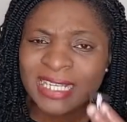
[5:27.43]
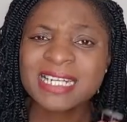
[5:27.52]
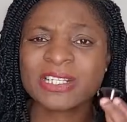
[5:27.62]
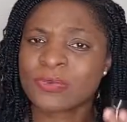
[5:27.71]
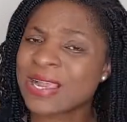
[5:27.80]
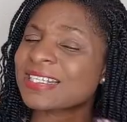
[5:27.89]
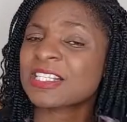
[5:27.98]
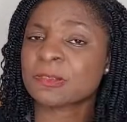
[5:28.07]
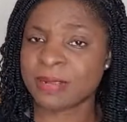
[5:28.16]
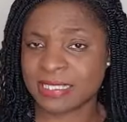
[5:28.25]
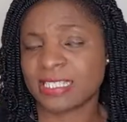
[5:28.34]
It is quite
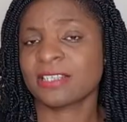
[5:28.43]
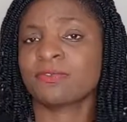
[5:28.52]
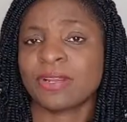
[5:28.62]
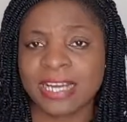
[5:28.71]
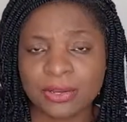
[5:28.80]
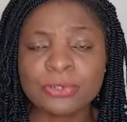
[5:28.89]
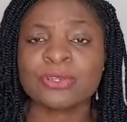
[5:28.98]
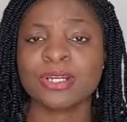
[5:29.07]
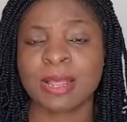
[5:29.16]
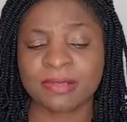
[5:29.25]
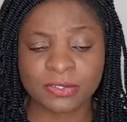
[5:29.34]
expensive. When I looked
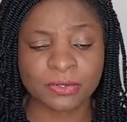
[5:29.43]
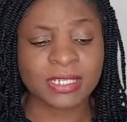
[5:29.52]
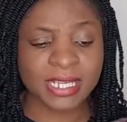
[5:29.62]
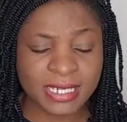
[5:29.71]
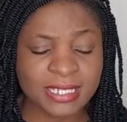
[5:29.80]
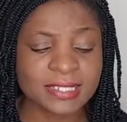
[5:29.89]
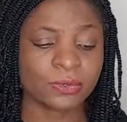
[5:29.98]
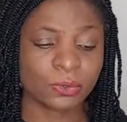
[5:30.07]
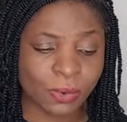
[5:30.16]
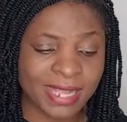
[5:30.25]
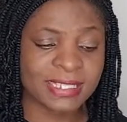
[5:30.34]
on Amazon, it is
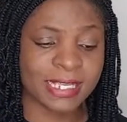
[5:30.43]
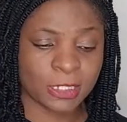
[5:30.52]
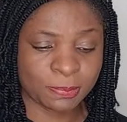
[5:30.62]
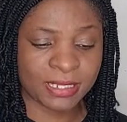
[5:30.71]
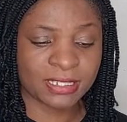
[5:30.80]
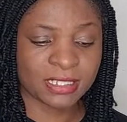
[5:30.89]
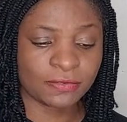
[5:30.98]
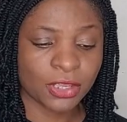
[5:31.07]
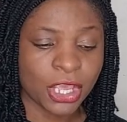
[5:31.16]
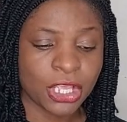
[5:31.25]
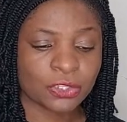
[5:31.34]
quite expensive.
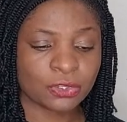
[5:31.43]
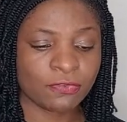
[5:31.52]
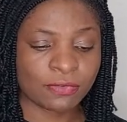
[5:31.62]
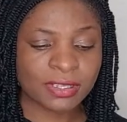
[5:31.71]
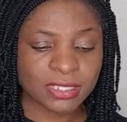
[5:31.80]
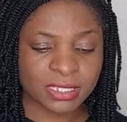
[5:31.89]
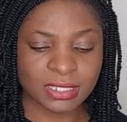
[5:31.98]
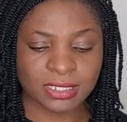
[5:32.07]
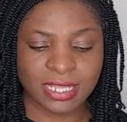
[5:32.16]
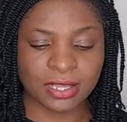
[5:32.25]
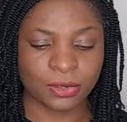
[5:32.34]
So for
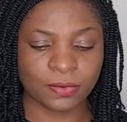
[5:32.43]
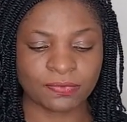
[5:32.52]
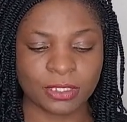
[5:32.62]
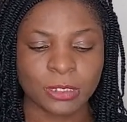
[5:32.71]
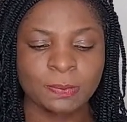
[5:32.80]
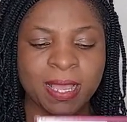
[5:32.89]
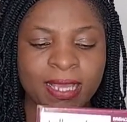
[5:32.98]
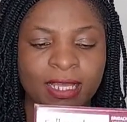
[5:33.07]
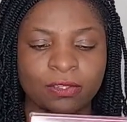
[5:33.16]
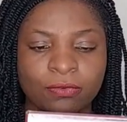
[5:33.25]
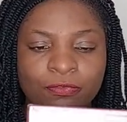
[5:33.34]
instance, I got this
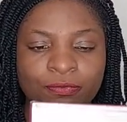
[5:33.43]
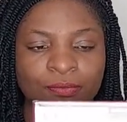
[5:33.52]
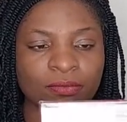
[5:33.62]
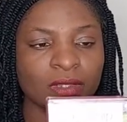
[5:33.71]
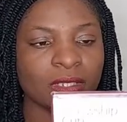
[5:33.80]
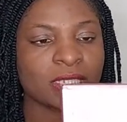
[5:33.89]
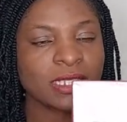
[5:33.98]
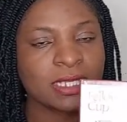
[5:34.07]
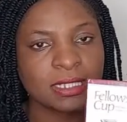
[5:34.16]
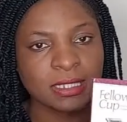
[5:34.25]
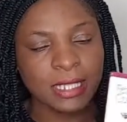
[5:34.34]
packet of
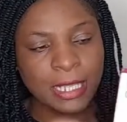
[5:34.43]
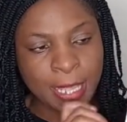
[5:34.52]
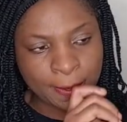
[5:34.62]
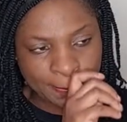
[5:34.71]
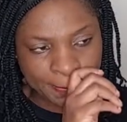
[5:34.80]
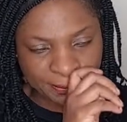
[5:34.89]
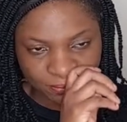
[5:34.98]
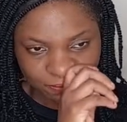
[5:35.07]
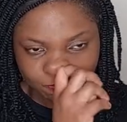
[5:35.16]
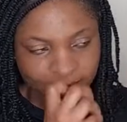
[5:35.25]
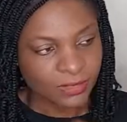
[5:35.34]
six
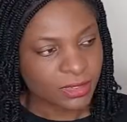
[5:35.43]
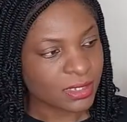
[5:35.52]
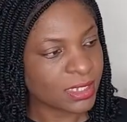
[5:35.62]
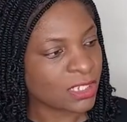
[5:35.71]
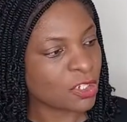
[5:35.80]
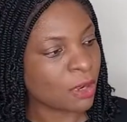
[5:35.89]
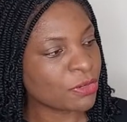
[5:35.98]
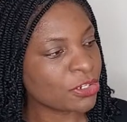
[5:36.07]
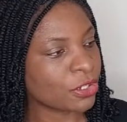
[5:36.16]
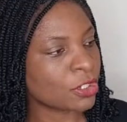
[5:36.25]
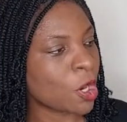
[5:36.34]

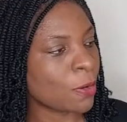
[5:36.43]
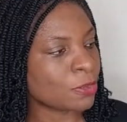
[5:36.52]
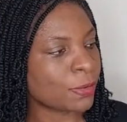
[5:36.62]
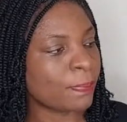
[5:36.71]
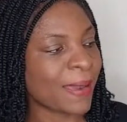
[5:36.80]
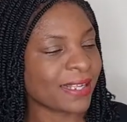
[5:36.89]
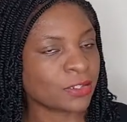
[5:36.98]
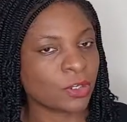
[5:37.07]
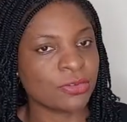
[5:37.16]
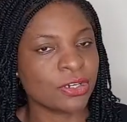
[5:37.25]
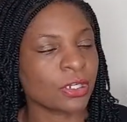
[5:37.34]
communion cups, pre-packed
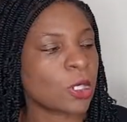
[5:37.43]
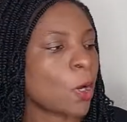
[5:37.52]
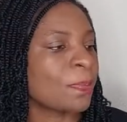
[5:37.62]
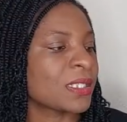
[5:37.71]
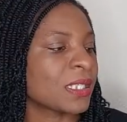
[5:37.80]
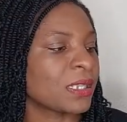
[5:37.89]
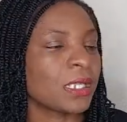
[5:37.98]
communion cups,